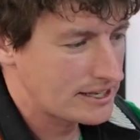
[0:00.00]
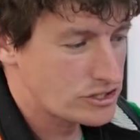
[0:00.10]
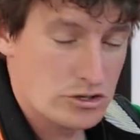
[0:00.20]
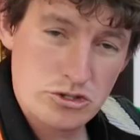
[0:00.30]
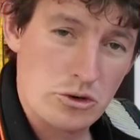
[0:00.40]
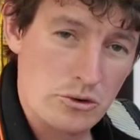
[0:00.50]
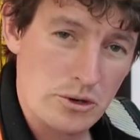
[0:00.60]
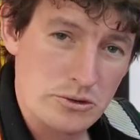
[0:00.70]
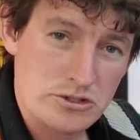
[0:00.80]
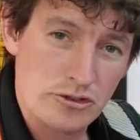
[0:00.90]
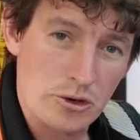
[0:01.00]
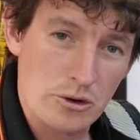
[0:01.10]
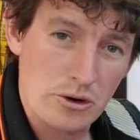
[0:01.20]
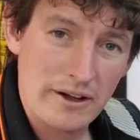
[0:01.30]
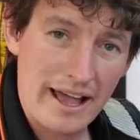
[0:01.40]
tutorials
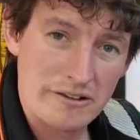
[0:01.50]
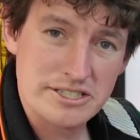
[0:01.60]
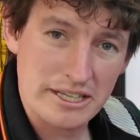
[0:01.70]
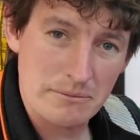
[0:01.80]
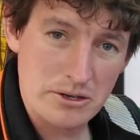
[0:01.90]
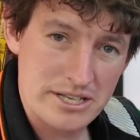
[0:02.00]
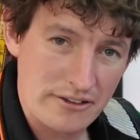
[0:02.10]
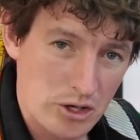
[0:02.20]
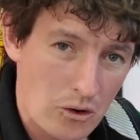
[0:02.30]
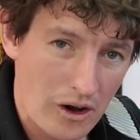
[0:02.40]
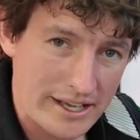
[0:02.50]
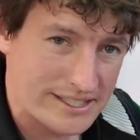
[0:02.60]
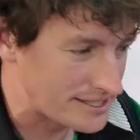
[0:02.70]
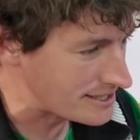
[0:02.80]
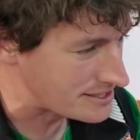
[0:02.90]
for how to get the most out of your
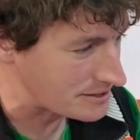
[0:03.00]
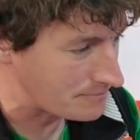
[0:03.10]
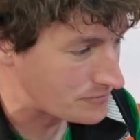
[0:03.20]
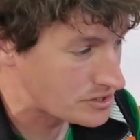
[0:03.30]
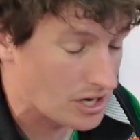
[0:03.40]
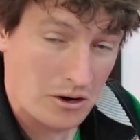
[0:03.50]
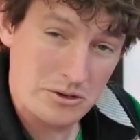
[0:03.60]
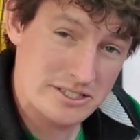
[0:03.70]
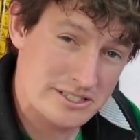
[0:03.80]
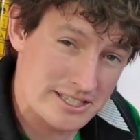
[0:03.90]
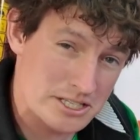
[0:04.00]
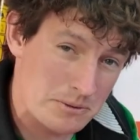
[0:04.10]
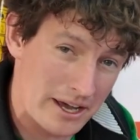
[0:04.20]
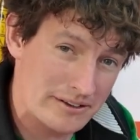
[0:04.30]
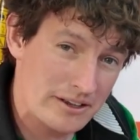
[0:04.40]
iDig system. So,
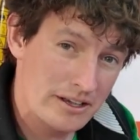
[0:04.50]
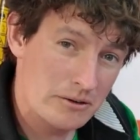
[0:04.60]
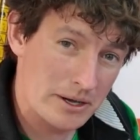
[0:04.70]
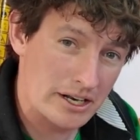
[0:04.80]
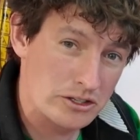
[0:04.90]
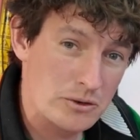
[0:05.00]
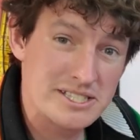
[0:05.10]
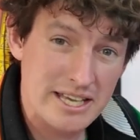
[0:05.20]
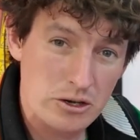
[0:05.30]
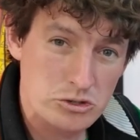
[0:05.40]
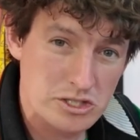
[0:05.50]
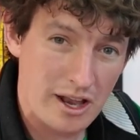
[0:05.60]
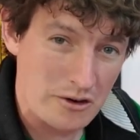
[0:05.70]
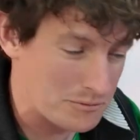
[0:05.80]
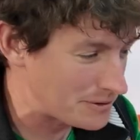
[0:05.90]
this one, we're going to do a single
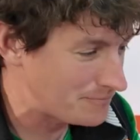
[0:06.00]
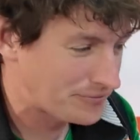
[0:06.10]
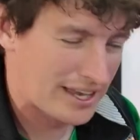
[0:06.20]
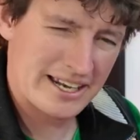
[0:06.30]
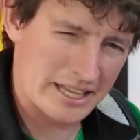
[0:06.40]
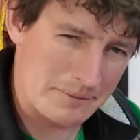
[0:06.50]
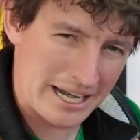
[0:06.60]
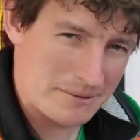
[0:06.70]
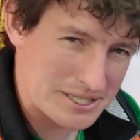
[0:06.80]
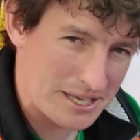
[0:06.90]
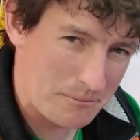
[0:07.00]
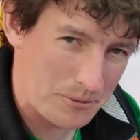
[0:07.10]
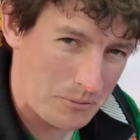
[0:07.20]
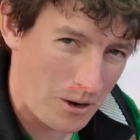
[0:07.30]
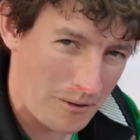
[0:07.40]
slope. A little bit limited
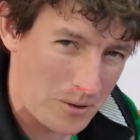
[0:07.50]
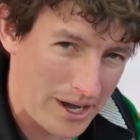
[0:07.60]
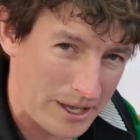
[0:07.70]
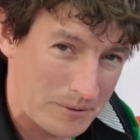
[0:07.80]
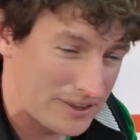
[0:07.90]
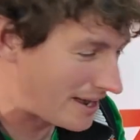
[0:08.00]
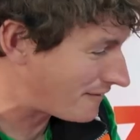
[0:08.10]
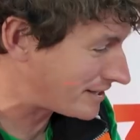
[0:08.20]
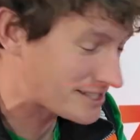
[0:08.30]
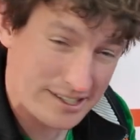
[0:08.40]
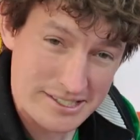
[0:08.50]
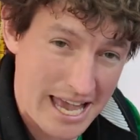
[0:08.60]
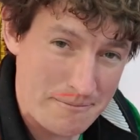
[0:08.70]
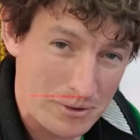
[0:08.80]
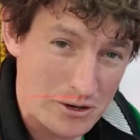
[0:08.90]
with what I'm working with here in this little
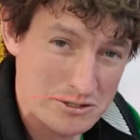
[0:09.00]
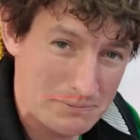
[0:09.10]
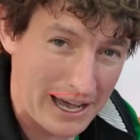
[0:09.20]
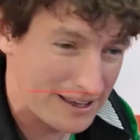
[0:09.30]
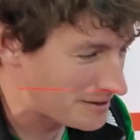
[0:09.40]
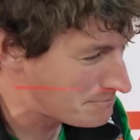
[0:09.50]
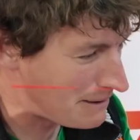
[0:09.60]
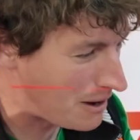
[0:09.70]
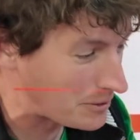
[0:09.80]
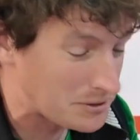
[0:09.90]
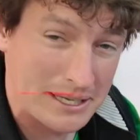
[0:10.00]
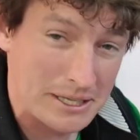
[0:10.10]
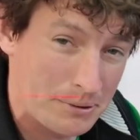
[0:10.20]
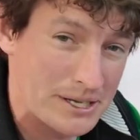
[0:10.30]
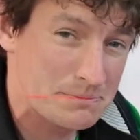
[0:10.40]
sandbox, but bear with me,
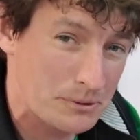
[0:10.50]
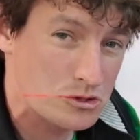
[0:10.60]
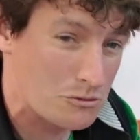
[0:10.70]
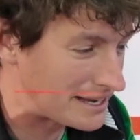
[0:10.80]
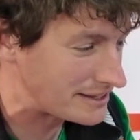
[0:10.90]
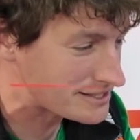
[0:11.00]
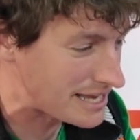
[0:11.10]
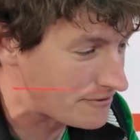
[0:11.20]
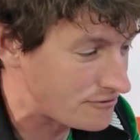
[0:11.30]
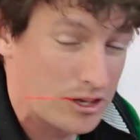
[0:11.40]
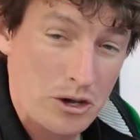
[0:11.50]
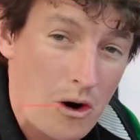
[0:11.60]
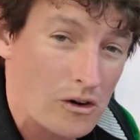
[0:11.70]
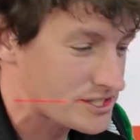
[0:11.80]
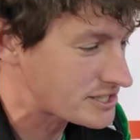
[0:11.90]
the principles remain the same for
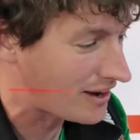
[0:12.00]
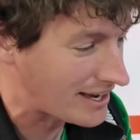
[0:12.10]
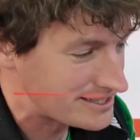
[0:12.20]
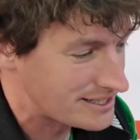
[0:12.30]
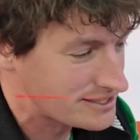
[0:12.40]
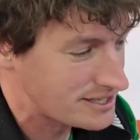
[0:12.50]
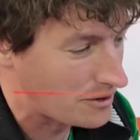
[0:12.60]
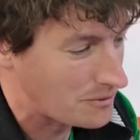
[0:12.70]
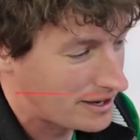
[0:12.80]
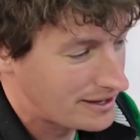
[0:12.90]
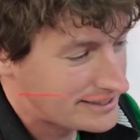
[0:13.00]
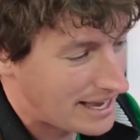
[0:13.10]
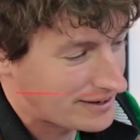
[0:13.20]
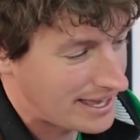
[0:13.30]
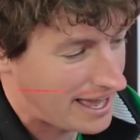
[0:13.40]
you on site. So,
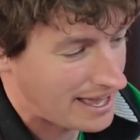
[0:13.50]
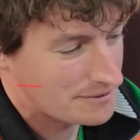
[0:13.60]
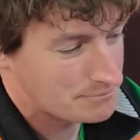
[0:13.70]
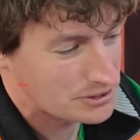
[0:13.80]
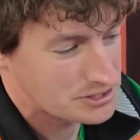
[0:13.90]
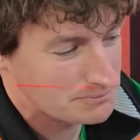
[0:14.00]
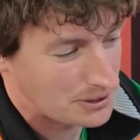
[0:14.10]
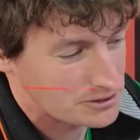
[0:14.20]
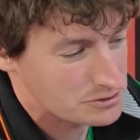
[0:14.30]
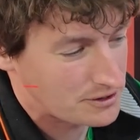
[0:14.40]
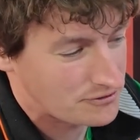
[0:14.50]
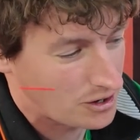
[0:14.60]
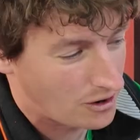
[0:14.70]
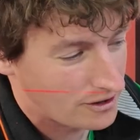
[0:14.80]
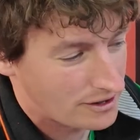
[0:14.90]
down here, bottom box, we've
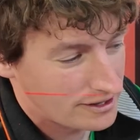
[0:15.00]
got